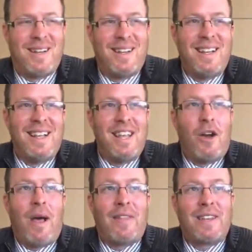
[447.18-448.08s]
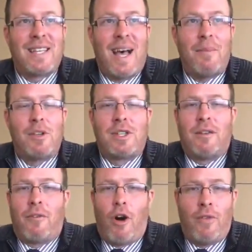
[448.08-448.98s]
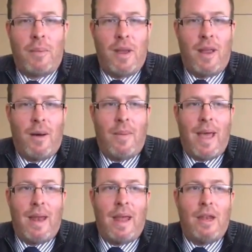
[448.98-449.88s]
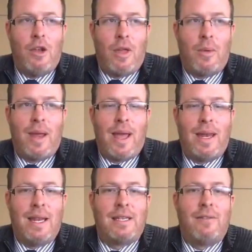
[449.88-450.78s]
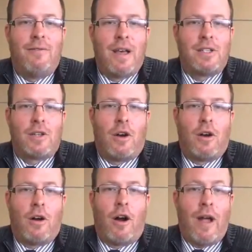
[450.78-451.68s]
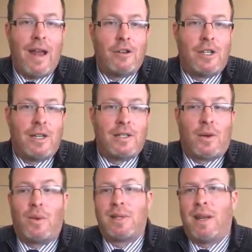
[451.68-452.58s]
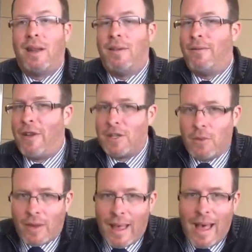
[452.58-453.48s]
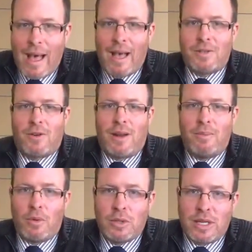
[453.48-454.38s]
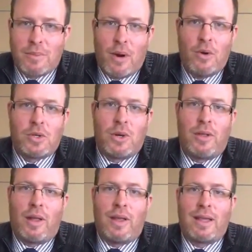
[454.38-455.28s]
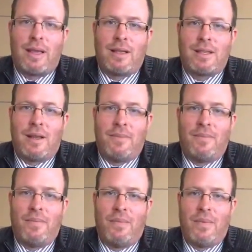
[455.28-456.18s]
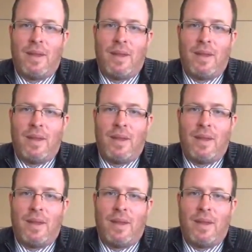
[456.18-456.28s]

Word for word: uh, you know, at the time it was an evolving medium and, and knew that we had, needed to invest our, our energy because there wasn't any Facebook ads or any boosting posts or anything like oh, that. Oh, they were lucky